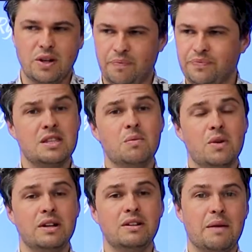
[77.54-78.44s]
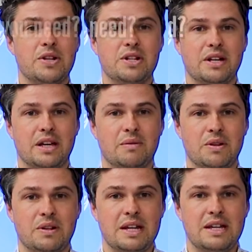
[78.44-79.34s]
So step one, how much income
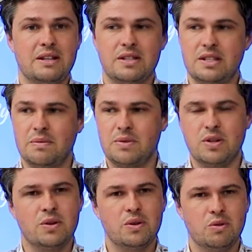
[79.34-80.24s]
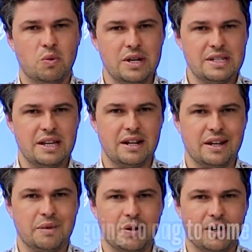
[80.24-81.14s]
do you need? Step two, where's that
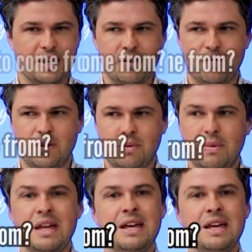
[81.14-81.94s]
income going to come from?